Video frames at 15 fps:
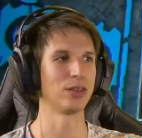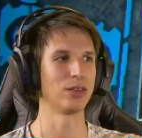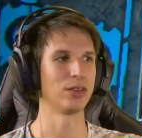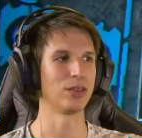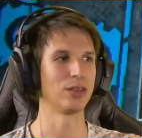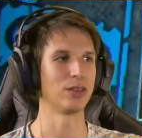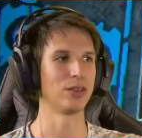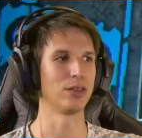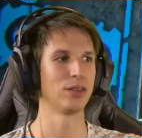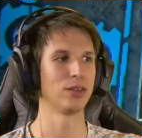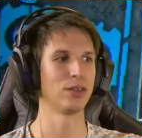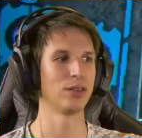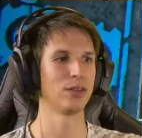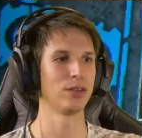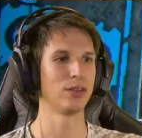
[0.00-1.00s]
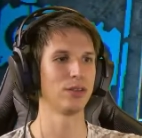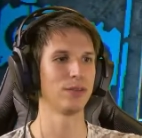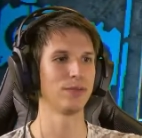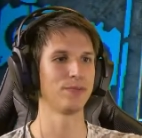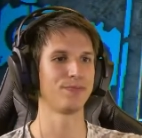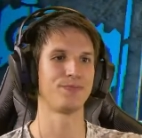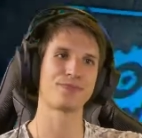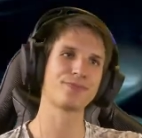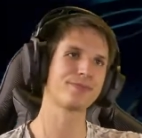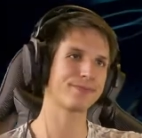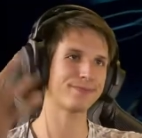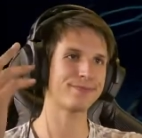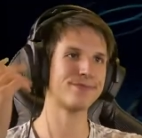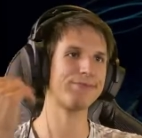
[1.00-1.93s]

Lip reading: No one is speaking in this clip.